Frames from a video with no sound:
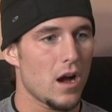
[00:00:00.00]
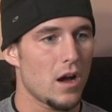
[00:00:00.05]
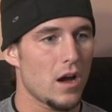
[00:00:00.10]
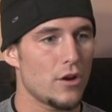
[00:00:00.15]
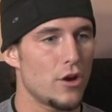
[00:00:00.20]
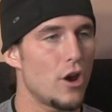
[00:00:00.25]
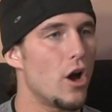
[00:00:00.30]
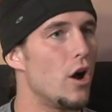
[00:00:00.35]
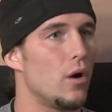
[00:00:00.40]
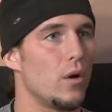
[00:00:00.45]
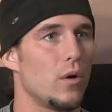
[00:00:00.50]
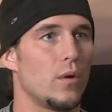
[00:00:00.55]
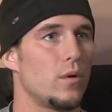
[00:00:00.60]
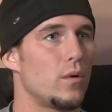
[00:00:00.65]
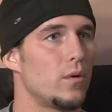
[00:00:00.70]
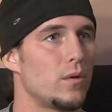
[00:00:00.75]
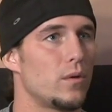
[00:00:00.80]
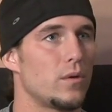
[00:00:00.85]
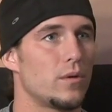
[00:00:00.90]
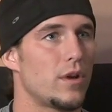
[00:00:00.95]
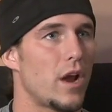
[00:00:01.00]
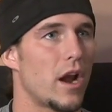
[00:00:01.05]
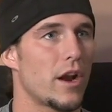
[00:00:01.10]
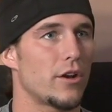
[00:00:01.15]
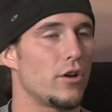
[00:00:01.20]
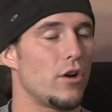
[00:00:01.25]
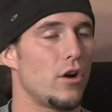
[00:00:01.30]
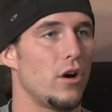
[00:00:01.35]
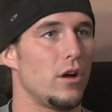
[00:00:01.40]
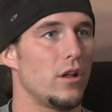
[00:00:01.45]
No, not
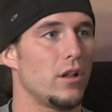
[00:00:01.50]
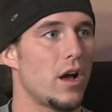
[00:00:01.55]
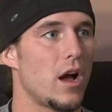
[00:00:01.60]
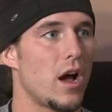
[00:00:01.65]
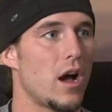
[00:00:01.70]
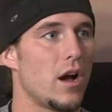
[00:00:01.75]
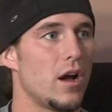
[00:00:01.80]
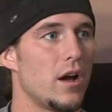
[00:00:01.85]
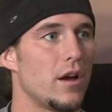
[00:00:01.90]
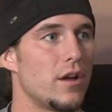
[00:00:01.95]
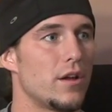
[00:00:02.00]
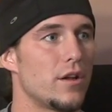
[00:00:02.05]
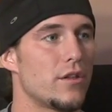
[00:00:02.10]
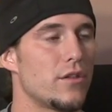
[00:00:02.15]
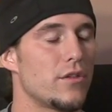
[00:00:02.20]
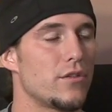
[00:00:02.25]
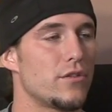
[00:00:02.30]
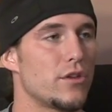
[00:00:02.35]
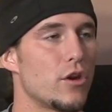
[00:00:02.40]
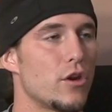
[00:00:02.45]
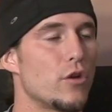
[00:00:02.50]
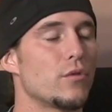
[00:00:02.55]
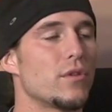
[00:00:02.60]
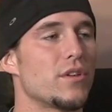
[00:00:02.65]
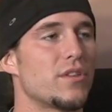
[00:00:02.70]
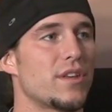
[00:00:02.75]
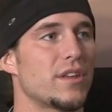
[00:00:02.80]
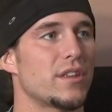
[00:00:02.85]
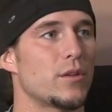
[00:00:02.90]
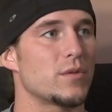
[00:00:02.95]
at all. The only
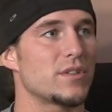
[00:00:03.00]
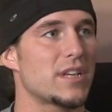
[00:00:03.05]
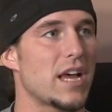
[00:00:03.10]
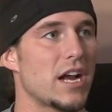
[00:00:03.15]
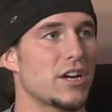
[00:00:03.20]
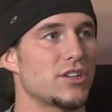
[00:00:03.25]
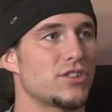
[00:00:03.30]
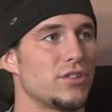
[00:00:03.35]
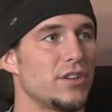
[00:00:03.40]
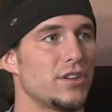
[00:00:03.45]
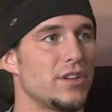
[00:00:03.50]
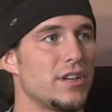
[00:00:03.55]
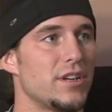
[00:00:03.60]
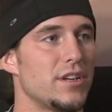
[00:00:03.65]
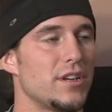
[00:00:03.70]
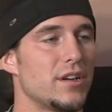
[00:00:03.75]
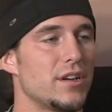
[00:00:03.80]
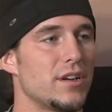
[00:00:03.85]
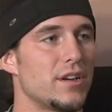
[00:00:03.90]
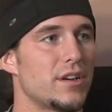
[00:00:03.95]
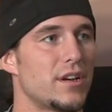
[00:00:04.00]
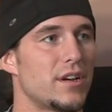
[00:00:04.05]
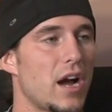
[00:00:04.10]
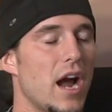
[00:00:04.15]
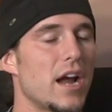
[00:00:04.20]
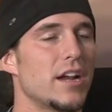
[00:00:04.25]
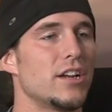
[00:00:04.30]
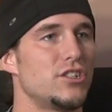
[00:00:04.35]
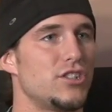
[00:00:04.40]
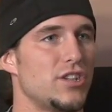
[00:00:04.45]
thing that was actually
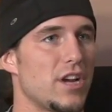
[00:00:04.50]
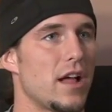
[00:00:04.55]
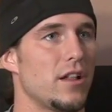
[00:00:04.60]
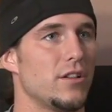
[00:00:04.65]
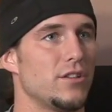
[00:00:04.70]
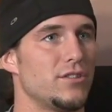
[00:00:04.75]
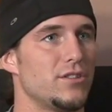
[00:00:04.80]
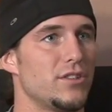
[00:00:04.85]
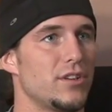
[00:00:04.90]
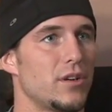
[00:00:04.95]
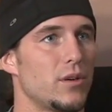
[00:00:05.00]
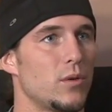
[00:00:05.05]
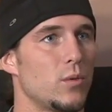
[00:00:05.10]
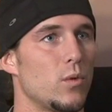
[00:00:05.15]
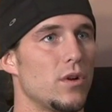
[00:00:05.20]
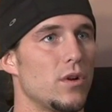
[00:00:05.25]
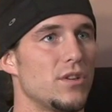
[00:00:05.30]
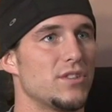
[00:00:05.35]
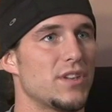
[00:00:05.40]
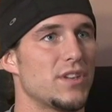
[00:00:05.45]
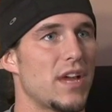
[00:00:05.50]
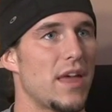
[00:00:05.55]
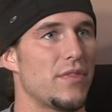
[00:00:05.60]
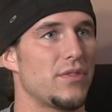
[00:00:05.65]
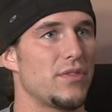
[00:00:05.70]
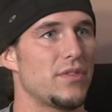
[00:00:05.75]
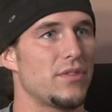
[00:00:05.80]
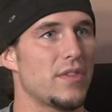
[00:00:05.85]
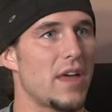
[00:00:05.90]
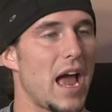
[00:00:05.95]
kind of challenging was I
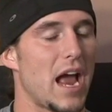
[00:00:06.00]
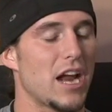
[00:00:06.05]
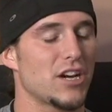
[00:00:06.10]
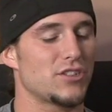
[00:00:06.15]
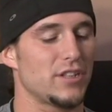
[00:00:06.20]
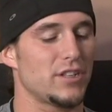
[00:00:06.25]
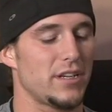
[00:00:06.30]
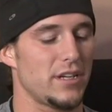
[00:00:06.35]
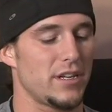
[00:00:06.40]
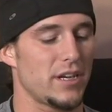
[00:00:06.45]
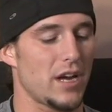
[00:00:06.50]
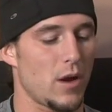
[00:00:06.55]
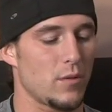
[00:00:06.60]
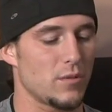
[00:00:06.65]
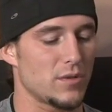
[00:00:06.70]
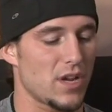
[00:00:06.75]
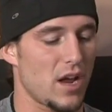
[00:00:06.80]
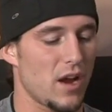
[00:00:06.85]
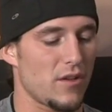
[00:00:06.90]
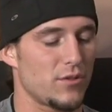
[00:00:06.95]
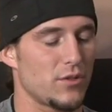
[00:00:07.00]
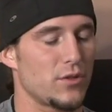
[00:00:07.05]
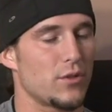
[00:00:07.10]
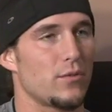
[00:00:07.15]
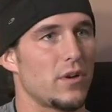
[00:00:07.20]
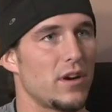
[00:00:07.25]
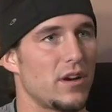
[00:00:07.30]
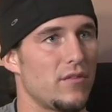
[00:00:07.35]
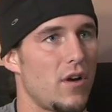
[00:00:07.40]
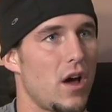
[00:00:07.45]
was offered the
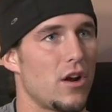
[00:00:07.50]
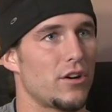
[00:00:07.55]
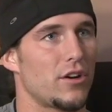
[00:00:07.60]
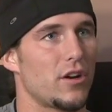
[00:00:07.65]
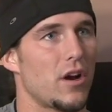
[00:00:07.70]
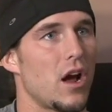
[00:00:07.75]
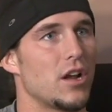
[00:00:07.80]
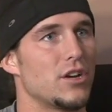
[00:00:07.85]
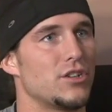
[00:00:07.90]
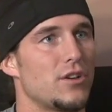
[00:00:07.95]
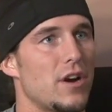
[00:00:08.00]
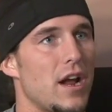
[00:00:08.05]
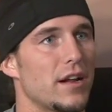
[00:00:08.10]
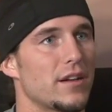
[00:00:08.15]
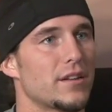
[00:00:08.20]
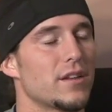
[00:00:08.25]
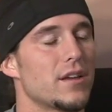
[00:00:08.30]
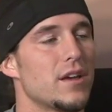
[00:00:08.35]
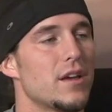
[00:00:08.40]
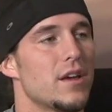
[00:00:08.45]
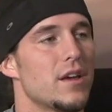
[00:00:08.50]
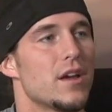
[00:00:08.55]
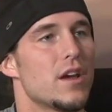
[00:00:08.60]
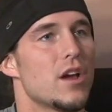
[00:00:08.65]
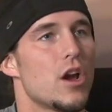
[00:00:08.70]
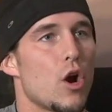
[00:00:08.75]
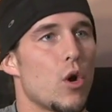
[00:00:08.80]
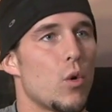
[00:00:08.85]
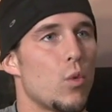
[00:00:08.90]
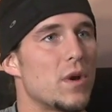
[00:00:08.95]
Ring of Honor contract
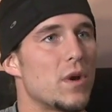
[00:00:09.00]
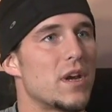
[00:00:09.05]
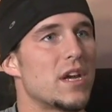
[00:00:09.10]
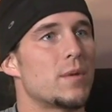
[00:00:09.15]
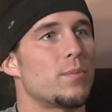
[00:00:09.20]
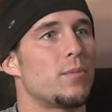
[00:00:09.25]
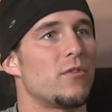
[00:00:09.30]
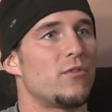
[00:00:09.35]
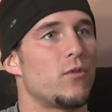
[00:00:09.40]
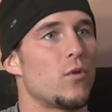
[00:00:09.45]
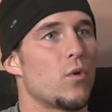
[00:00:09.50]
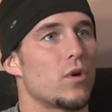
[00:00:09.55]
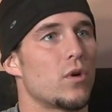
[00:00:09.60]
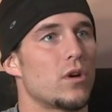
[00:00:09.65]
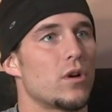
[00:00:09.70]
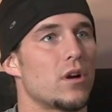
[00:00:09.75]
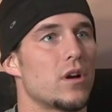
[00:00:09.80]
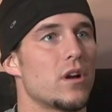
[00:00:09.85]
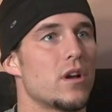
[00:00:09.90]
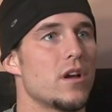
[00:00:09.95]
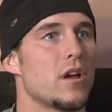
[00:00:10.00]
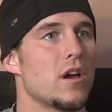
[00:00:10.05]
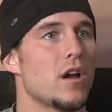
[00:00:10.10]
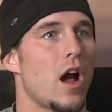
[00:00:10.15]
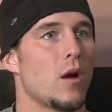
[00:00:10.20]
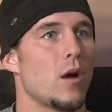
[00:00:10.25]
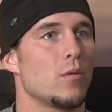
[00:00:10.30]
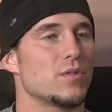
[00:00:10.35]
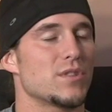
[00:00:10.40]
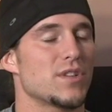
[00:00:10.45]
a week before
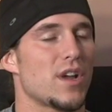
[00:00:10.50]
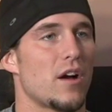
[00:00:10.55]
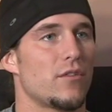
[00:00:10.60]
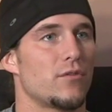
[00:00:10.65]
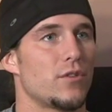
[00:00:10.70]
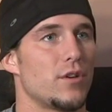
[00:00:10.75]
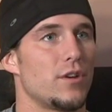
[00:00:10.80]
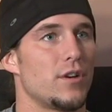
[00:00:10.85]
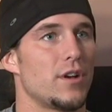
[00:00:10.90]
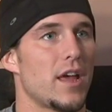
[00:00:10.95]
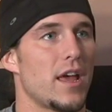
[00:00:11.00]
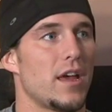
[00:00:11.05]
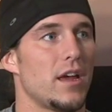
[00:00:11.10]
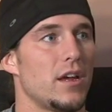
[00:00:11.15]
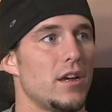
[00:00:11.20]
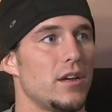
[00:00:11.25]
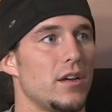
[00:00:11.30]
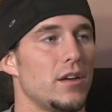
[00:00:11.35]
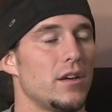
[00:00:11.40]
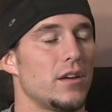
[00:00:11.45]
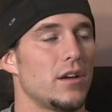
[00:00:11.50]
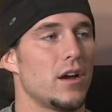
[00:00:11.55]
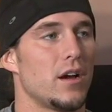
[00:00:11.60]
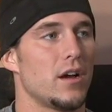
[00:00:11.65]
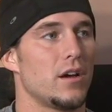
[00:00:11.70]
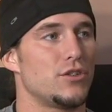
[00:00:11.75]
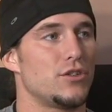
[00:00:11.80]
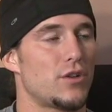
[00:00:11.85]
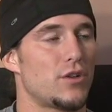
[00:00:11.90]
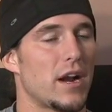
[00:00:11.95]
I was offered a
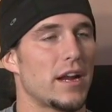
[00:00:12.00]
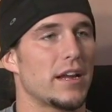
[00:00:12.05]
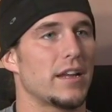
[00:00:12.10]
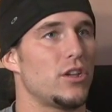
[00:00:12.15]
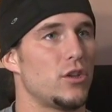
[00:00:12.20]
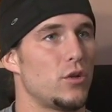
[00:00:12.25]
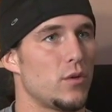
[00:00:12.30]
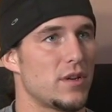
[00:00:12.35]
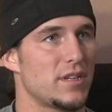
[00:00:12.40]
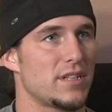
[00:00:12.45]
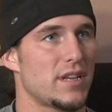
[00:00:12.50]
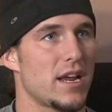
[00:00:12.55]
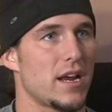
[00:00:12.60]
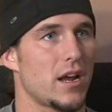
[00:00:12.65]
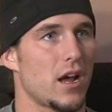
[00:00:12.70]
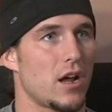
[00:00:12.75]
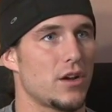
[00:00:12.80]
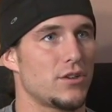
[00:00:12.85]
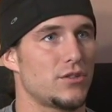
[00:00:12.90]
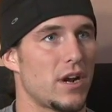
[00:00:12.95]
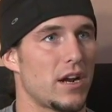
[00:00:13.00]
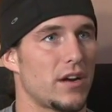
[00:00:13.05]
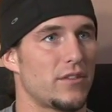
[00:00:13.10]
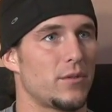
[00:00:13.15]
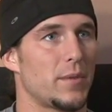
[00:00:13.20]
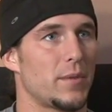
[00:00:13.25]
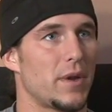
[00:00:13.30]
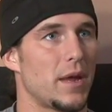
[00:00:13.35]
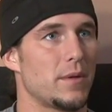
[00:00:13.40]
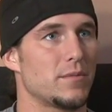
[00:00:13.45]
Dragon Gate USA contract
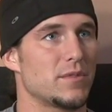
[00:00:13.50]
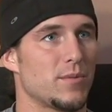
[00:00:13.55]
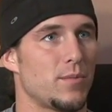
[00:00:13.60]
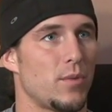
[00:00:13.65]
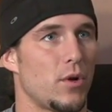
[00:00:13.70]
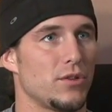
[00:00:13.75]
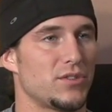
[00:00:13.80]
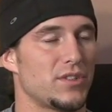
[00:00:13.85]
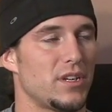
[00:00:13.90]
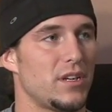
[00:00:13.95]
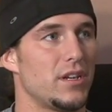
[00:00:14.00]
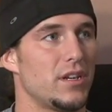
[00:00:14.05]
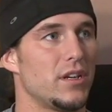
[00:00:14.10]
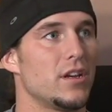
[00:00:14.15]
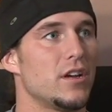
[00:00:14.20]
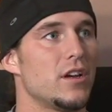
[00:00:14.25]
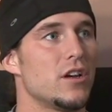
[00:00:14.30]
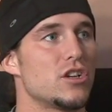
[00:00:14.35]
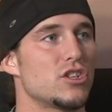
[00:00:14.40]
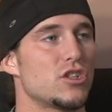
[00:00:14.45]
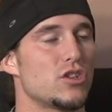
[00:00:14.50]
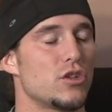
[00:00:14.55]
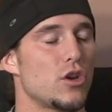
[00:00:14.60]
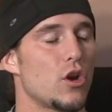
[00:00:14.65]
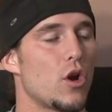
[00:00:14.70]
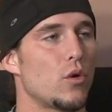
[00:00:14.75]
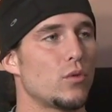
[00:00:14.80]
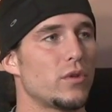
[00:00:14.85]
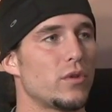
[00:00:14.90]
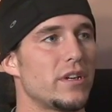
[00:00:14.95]
from Gabe Sapolsky. So
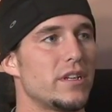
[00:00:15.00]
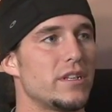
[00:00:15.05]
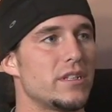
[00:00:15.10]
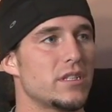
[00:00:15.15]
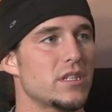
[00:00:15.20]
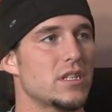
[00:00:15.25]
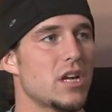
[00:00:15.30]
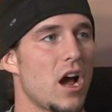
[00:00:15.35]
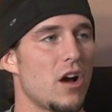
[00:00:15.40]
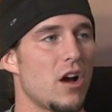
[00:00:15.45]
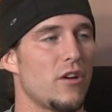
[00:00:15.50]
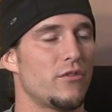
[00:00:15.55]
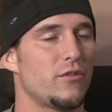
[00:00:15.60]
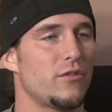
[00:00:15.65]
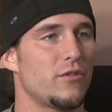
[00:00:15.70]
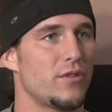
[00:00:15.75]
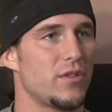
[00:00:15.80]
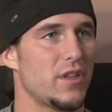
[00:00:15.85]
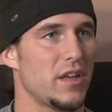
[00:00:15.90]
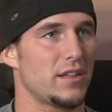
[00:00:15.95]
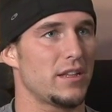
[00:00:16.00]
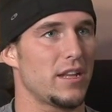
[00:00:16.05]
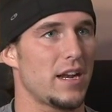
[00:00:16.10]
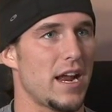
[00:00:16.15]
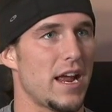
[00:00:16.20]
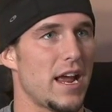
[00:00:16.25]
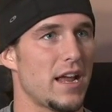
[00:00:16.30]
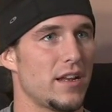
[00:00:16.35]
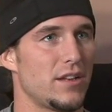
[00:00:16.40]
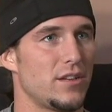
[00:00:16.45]
the only tough thing that
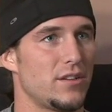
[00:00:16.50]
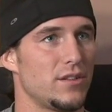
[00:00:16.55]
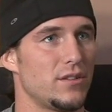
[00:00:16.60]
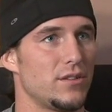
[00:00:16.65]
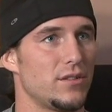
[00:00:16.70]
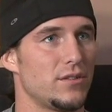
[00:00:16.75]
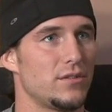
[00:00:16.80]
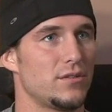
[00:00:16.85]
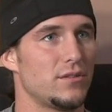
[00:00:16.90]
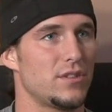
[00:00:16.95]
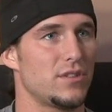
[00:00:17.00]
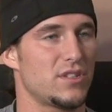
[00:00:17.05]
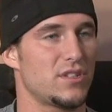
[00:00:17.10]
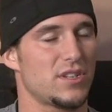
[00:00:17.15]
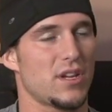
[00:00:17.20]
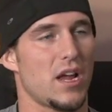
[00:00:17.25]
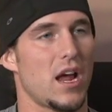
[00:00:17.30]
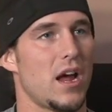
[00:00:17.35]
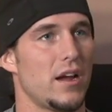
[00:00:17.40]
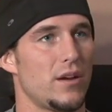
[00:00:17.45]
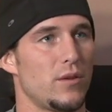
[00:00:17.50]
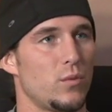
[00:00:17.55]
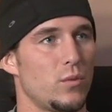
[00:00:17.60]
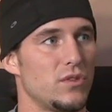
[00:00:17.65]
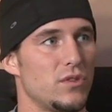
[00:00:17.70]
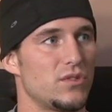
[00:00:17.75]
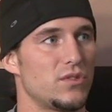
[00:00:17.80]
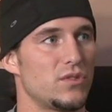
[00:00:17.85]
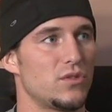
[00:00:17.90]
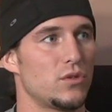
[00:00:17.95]
I had to decide
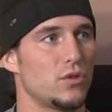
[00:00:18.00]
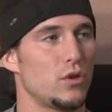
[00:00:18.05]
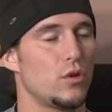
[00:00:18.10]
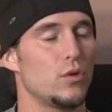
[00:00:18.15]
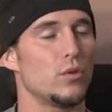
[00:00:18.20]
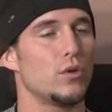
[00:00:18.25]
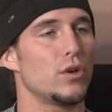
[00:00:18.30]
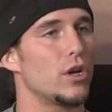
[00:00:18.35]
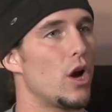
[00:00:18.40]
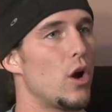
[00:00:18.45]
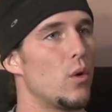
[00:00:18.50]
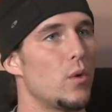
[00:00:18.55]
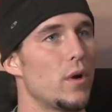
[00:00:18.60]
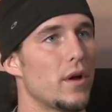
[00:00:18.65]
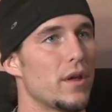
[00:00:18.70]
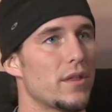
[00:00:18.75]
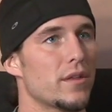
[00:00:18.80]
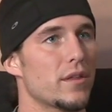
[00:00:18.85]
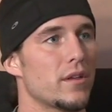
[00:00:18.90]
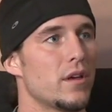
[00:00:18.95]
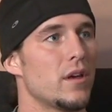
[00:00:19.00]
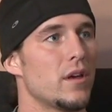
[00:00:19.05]
was who to go with.